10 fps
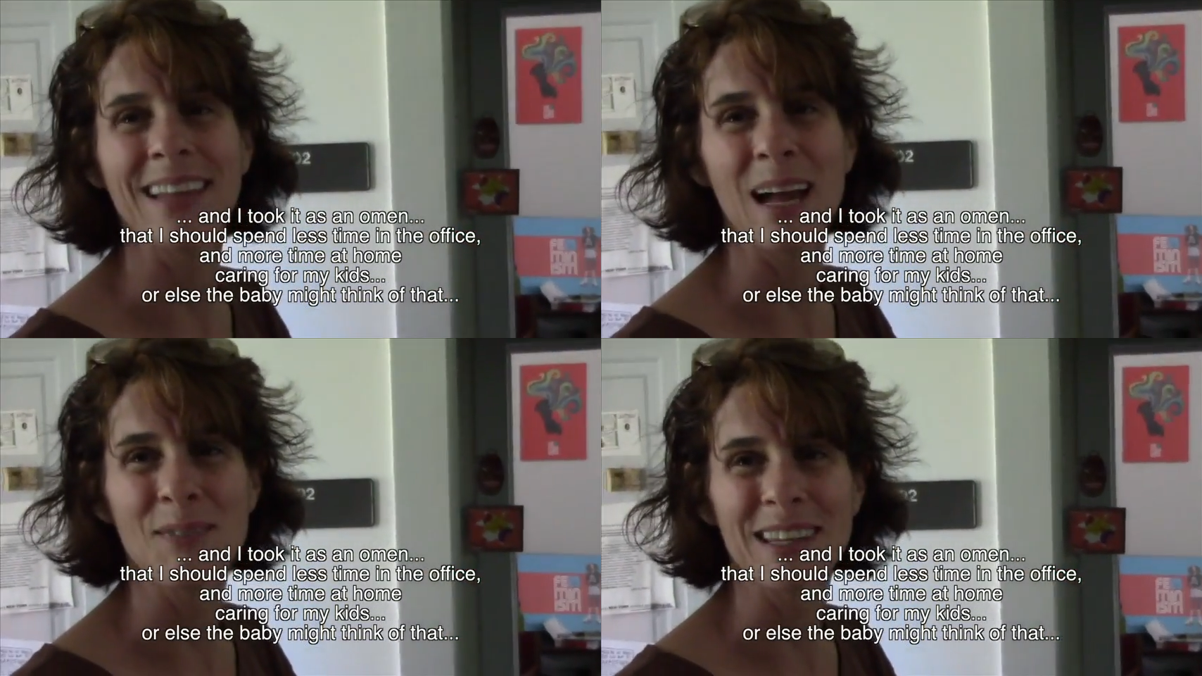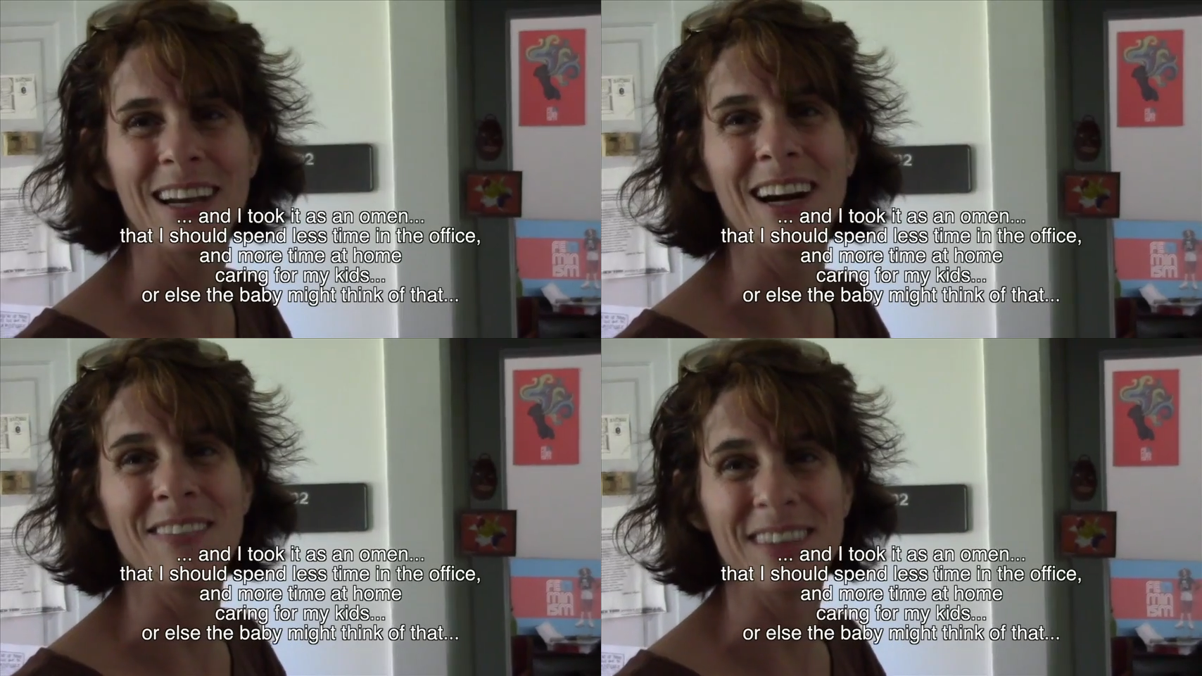time in the
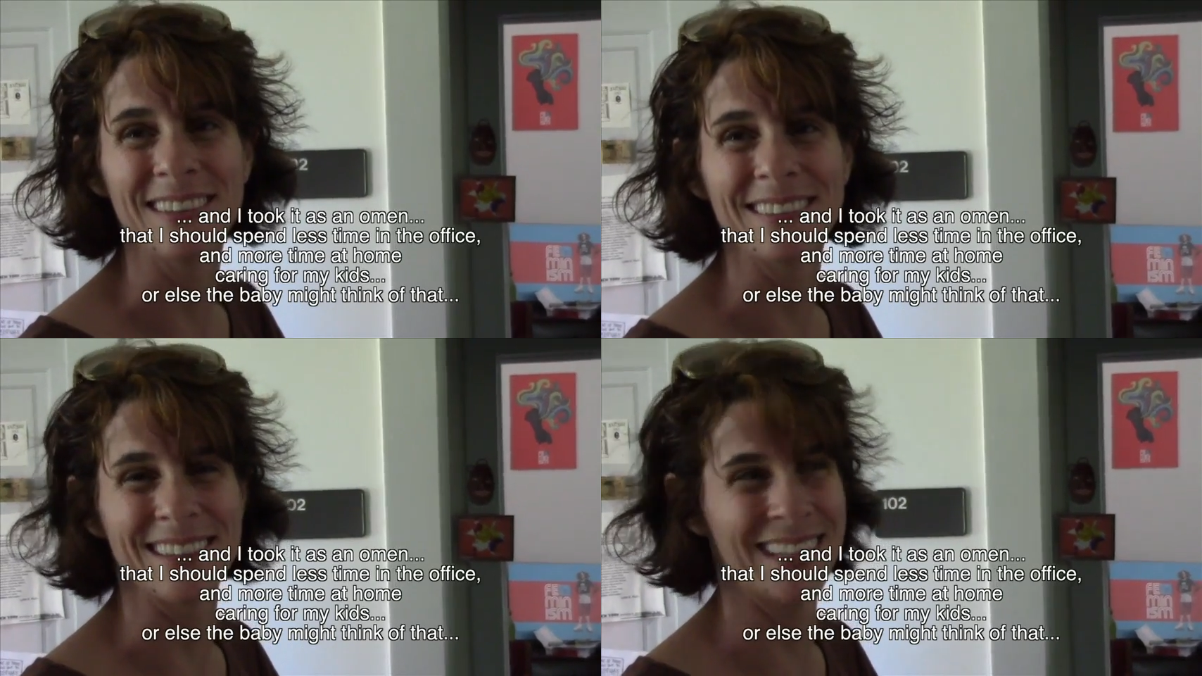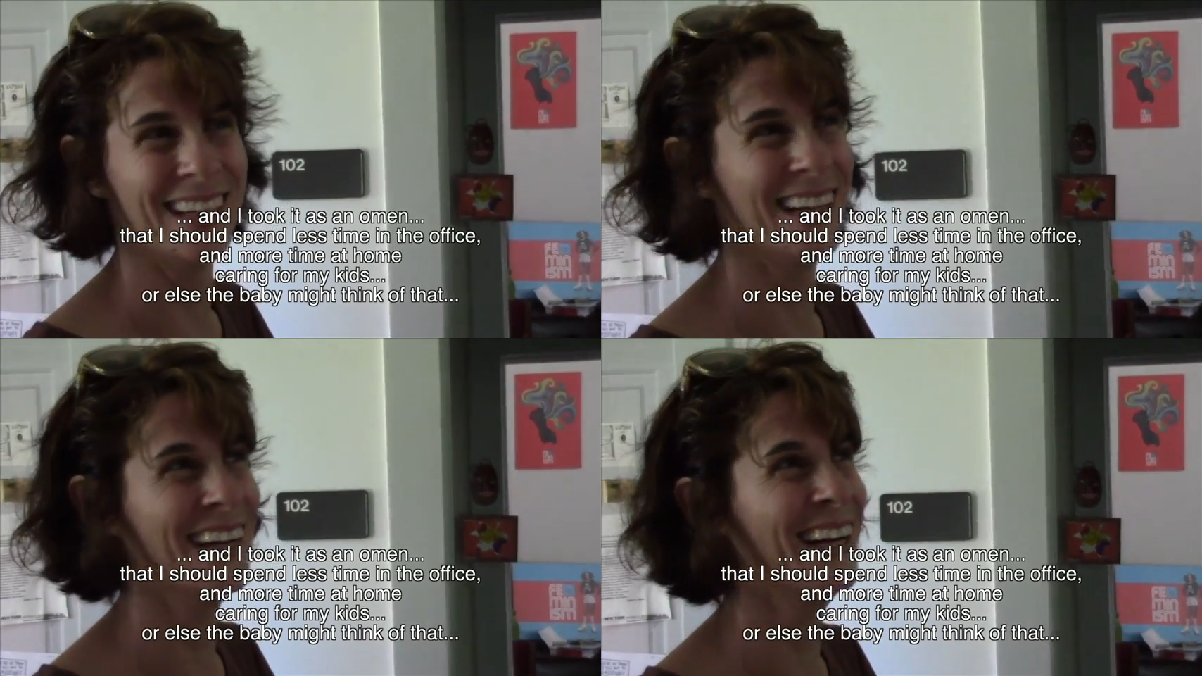office
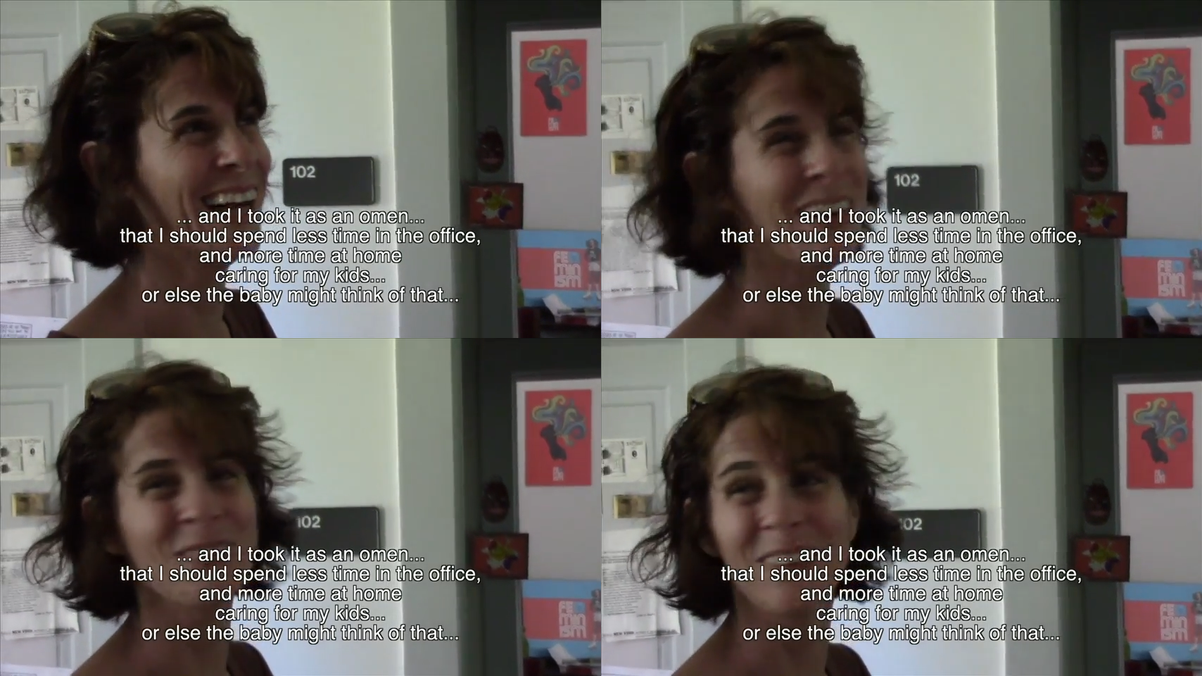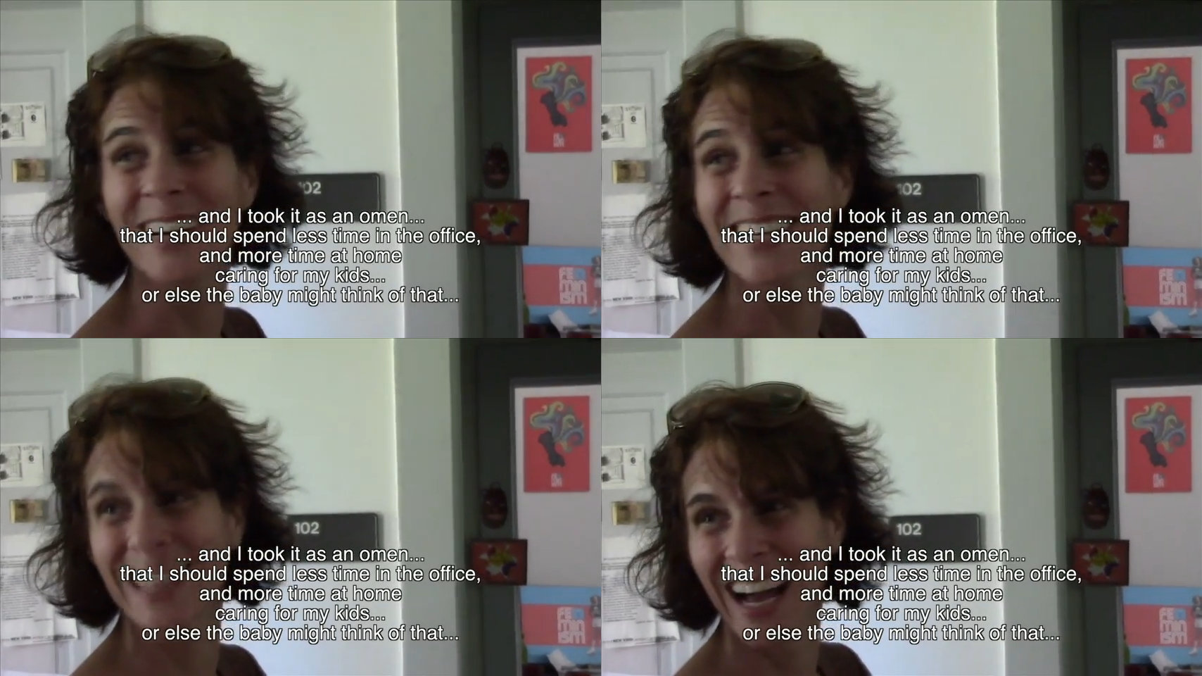and
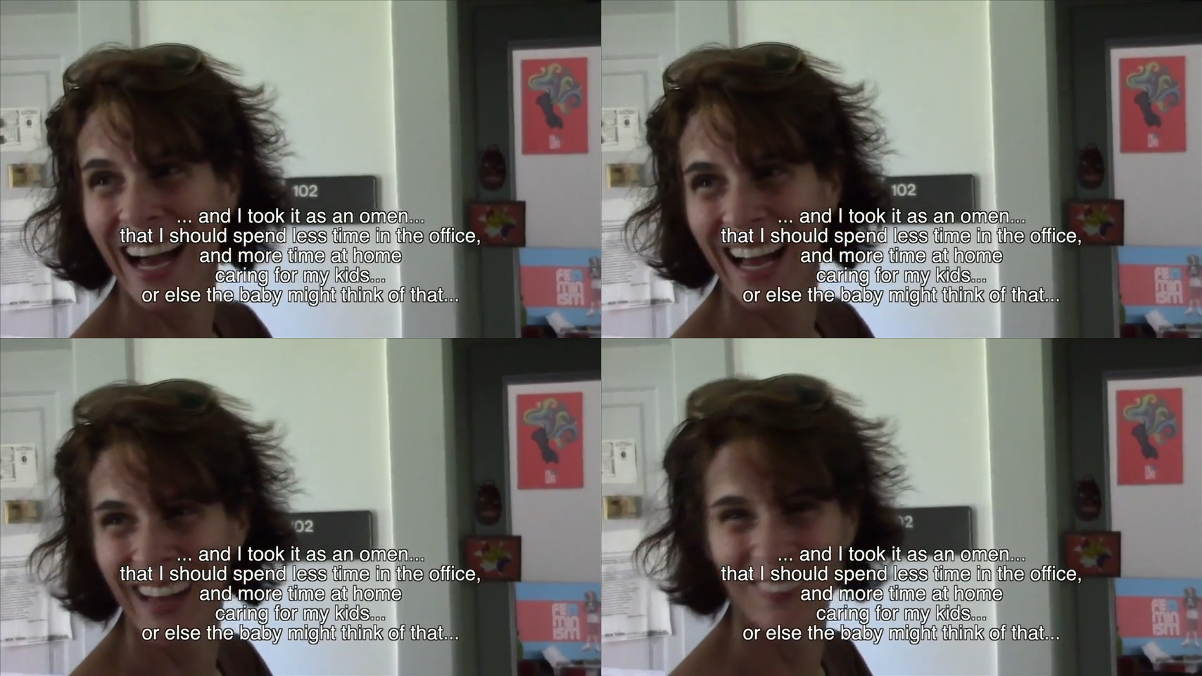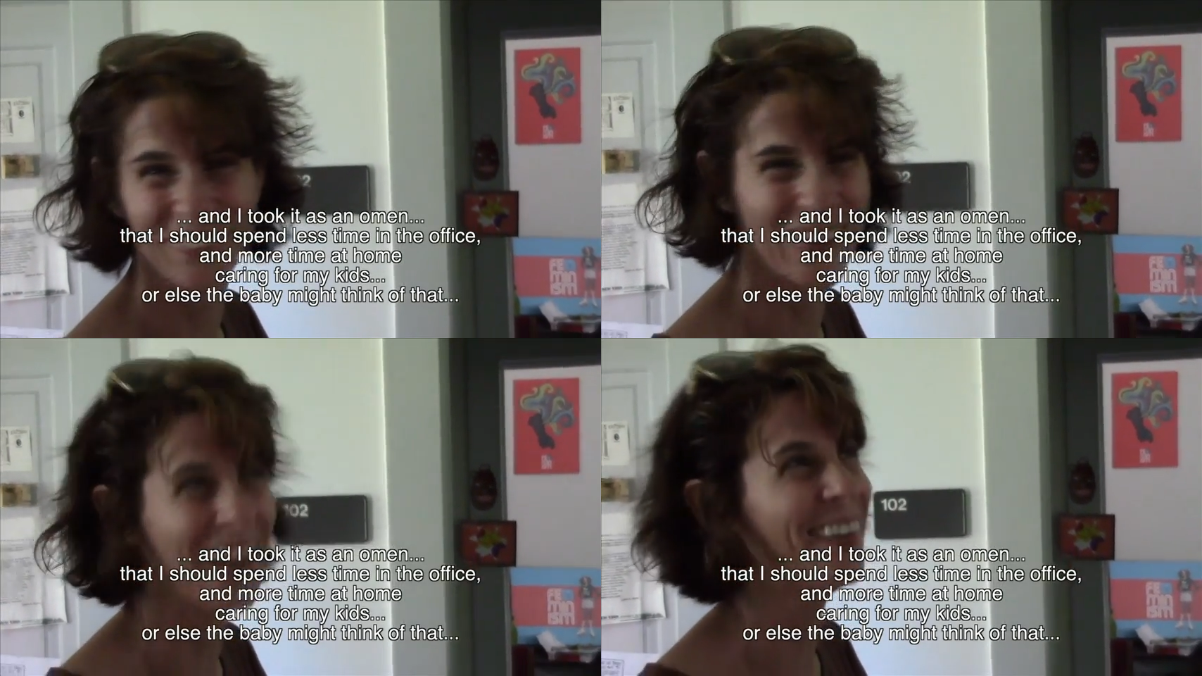more time
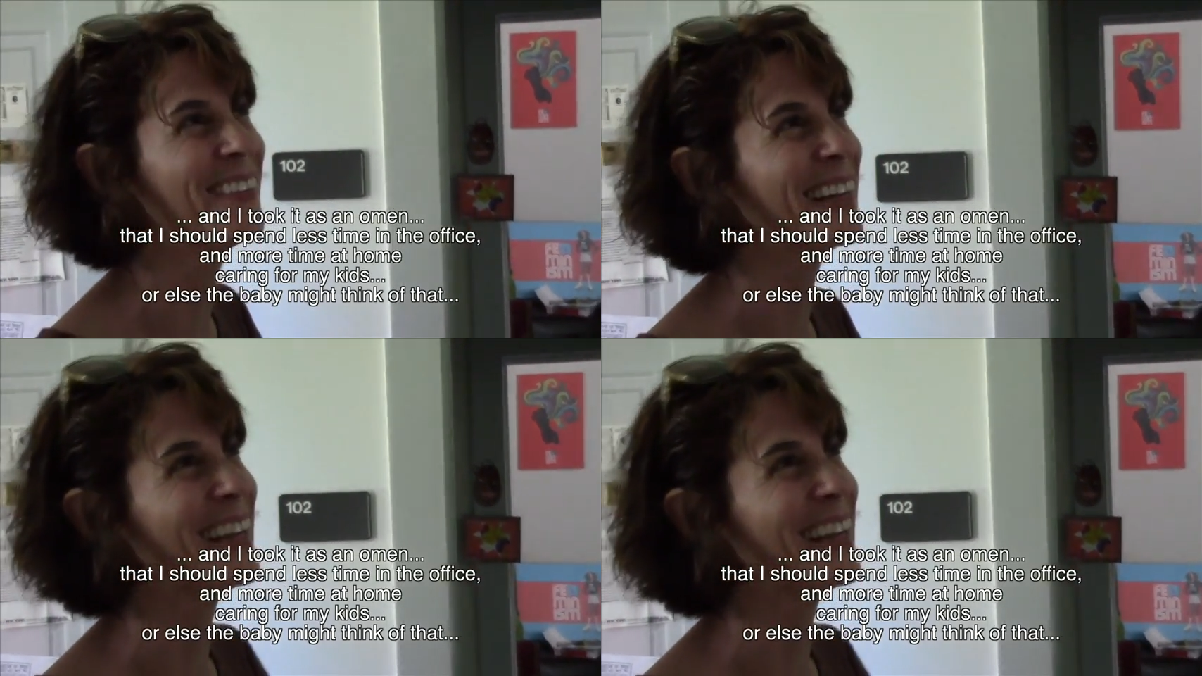probably